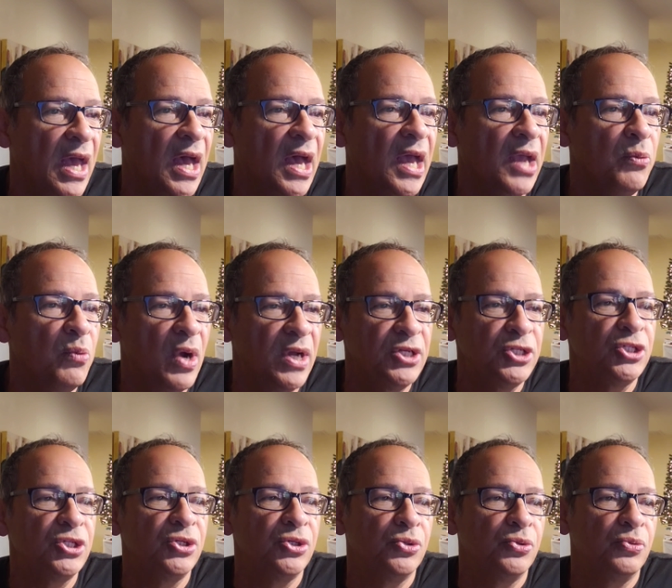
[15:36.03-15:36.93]
I want
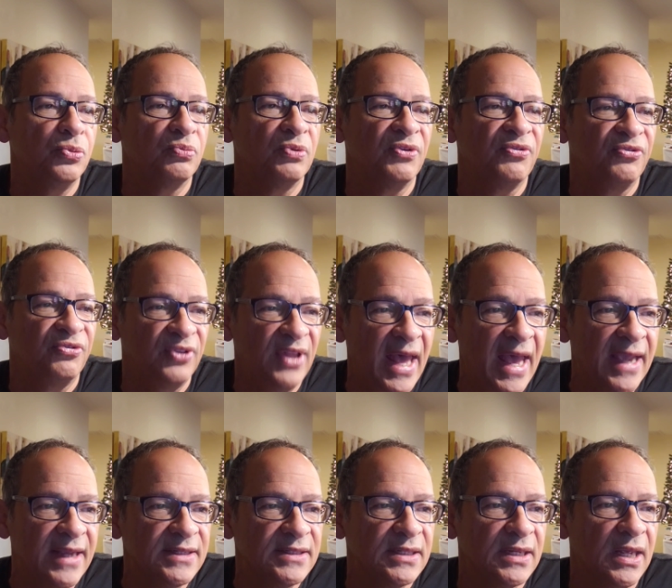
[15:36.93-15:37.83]
to
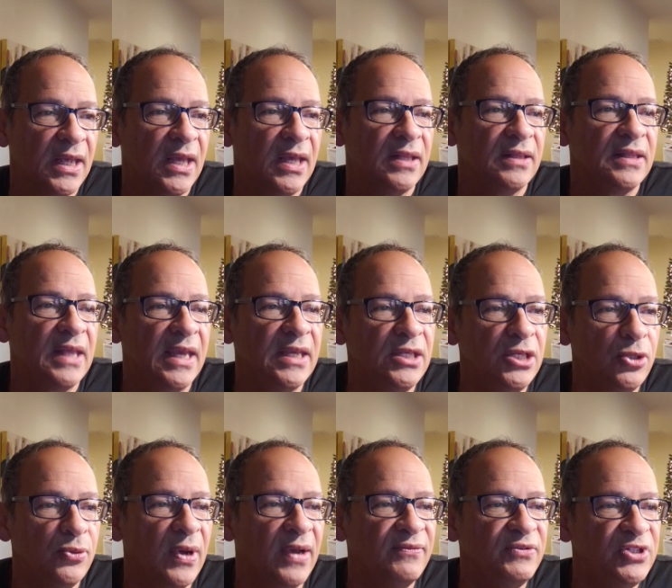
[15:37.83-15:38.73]
reflect that
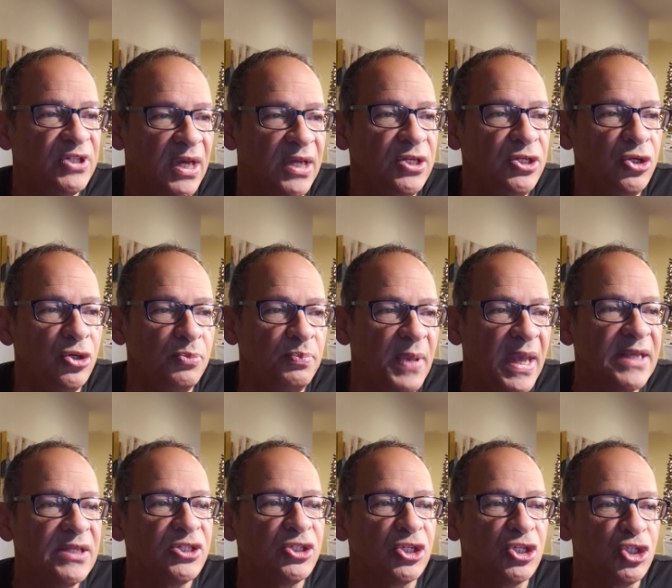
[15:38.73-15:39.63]
you have done your
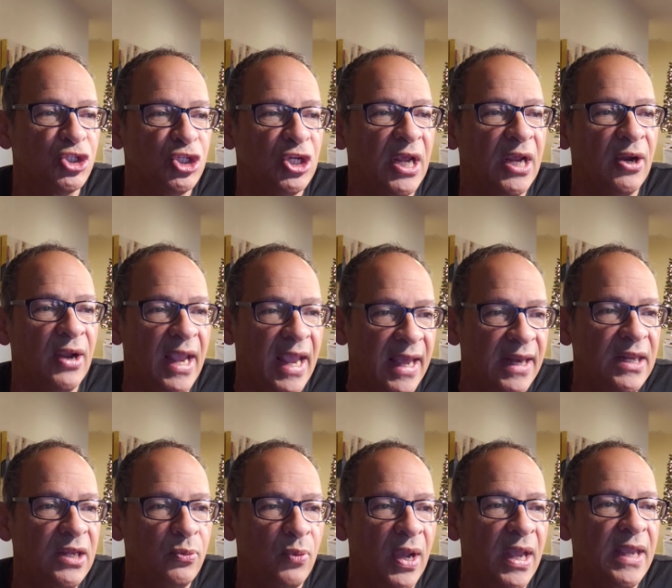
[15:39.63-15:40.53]
best to share
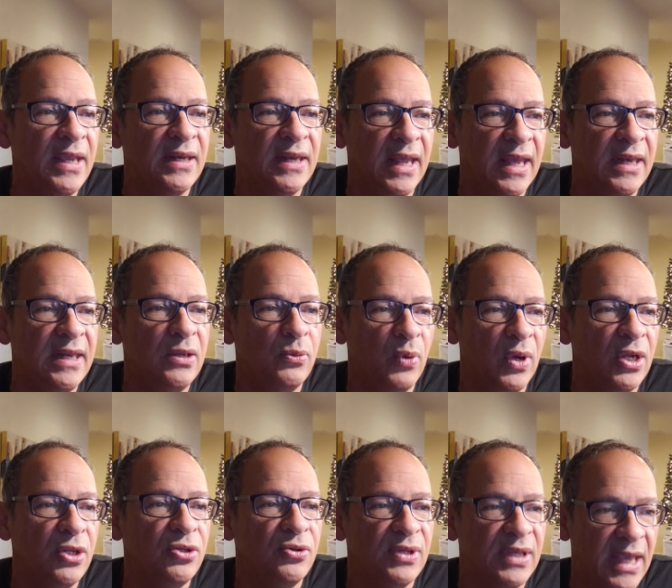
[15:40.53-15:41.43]
any way and anywhere
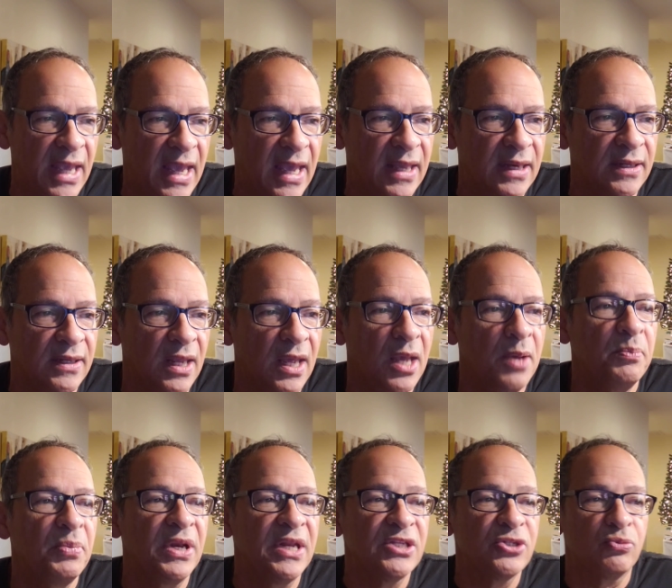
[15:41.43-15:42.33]
you can,
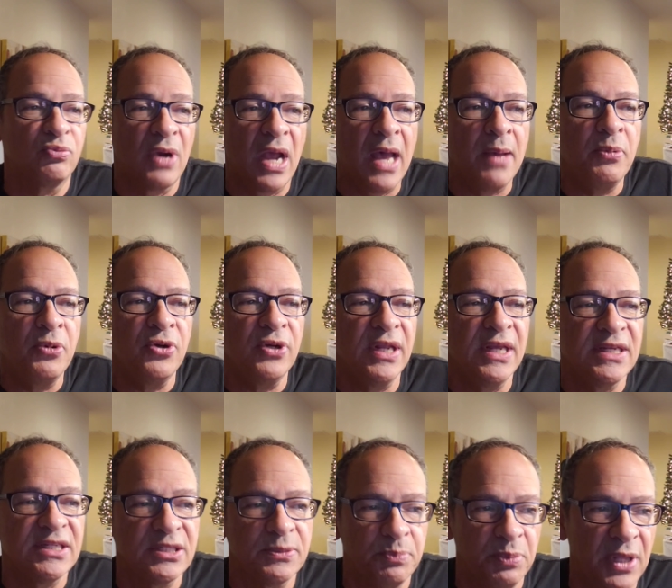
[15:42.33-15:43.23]
but as Robert
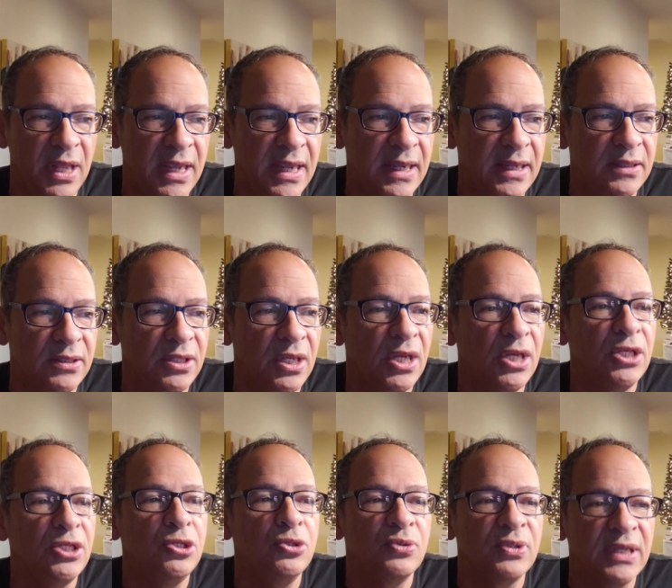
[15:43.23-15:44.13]
explained,
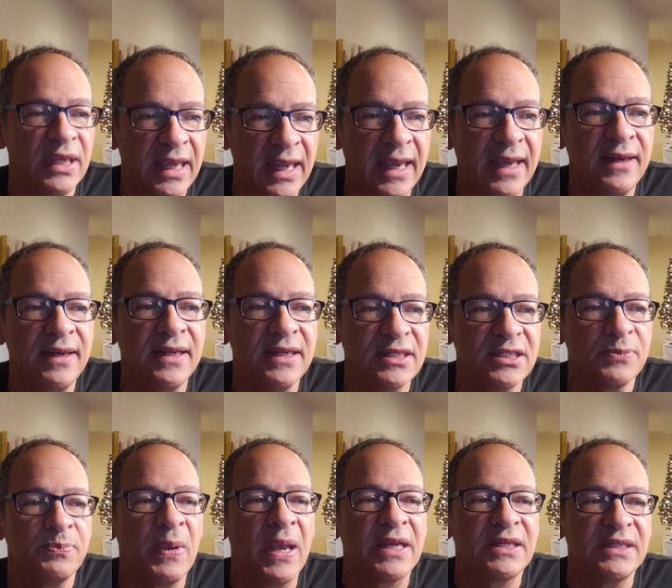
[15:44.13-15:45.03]
you can't
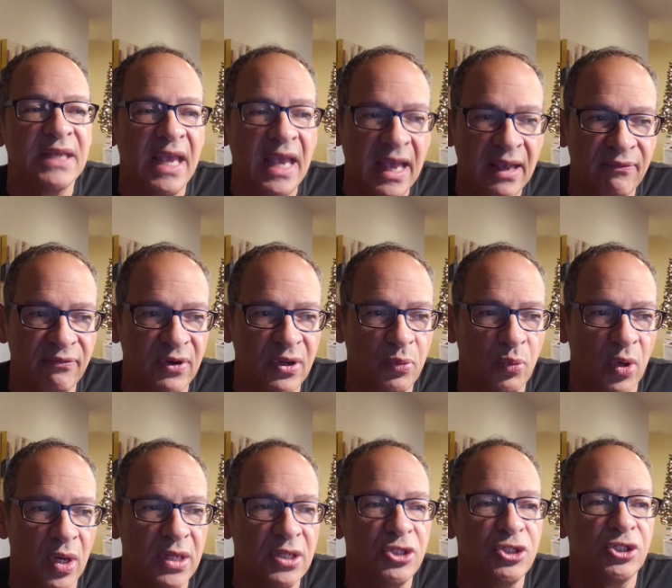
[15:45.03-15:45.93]
expect
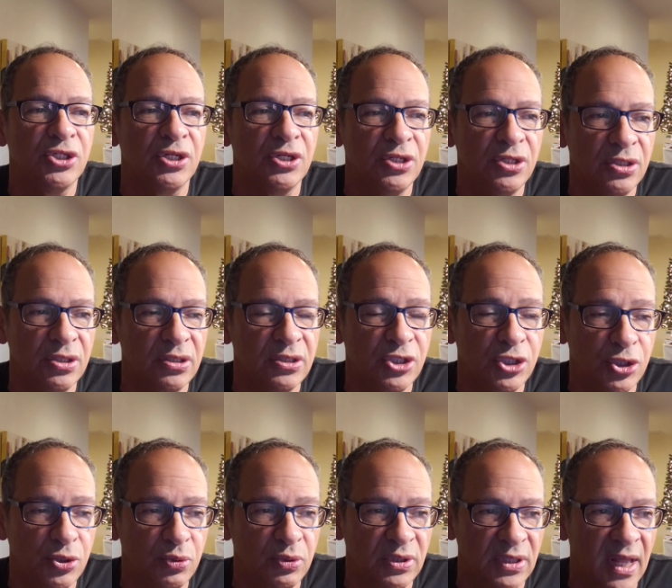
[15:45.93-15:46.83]
everyone
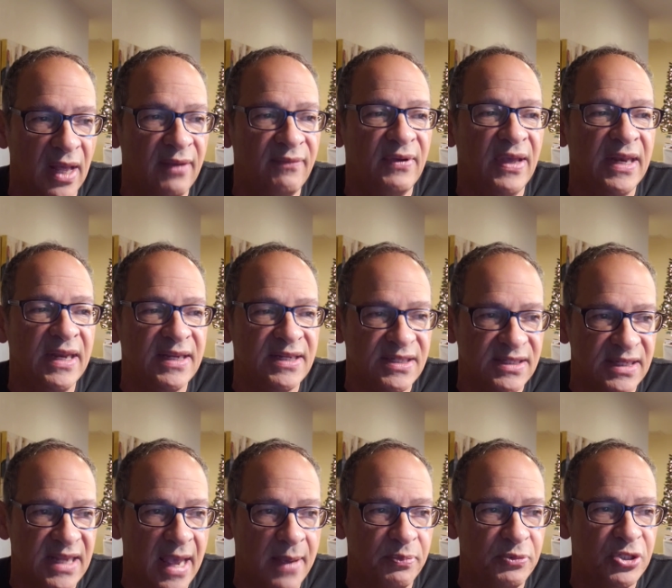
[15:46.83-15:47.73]
to love and
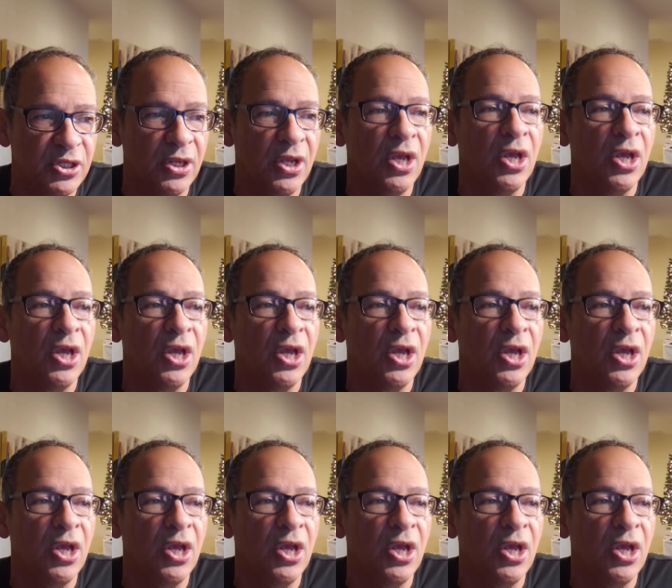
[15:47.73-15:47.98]
accept